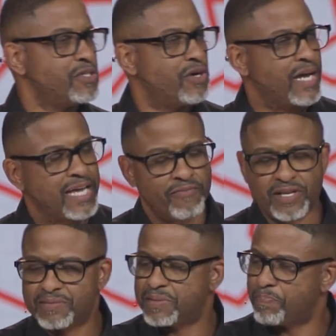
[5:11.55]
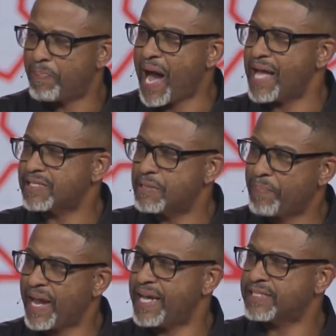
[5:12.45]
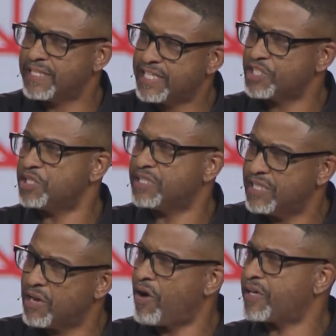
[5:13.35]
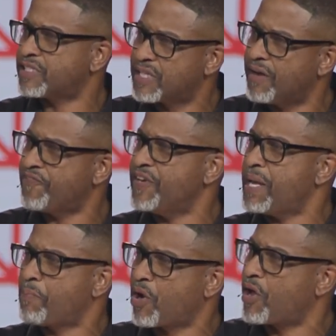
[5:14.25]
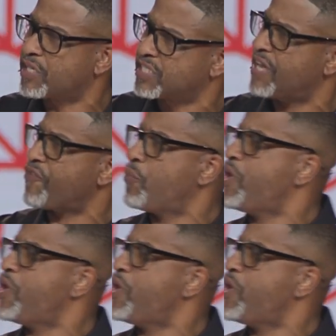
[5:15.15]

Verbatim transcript: You know, they give you the pots, the pans, the dishes, and all the stuff, and they brought all the stuff, and